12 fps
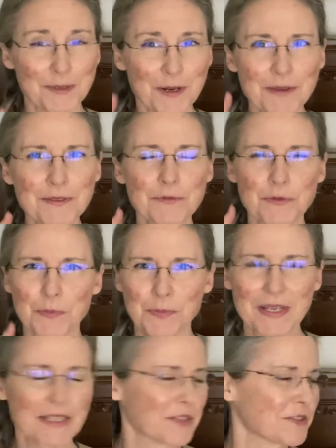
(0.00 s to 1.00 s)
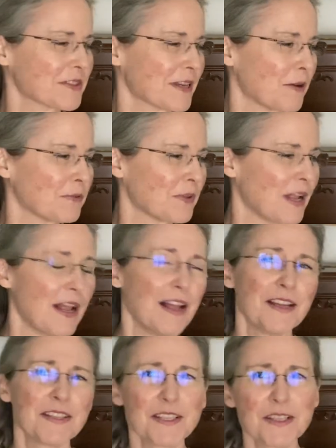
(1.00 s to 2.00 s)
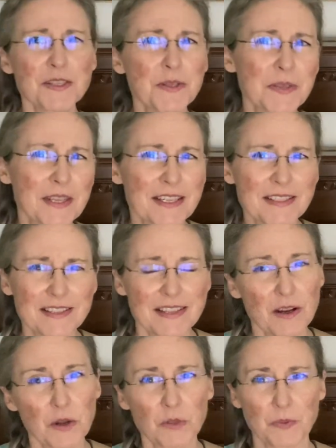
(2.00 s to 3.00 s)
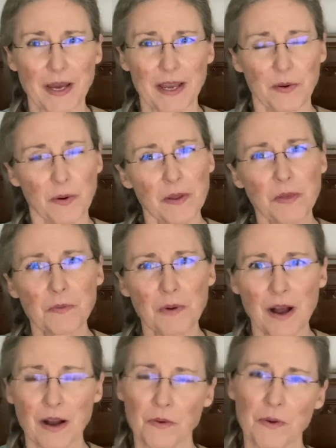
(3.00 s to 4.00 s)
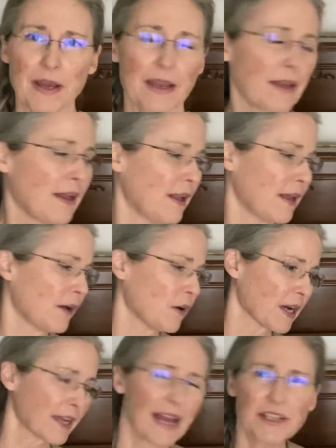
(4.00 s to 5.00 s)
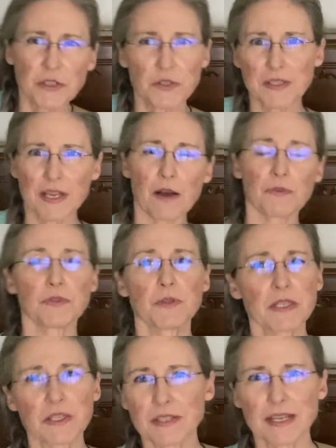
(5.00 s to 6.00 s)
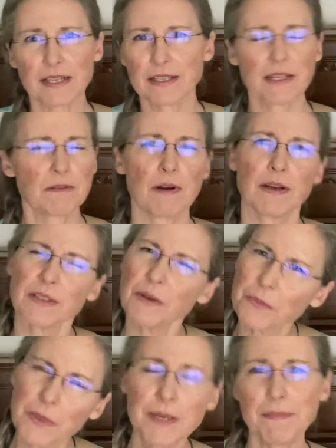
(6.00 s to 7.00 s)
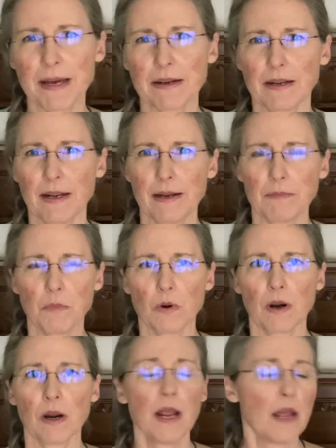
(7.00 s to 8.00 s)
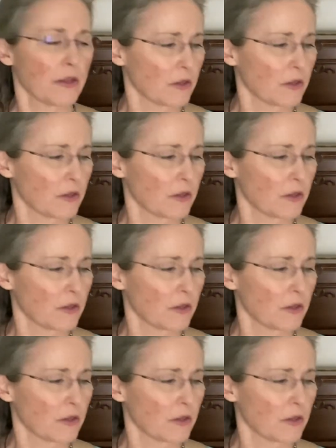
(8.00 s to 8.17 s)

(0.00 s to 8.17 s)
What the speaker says: You don't have to forbid yourself to do things the old way or the wrong way, or catch yourself doing your technique wrong. Don't worry about it anymore.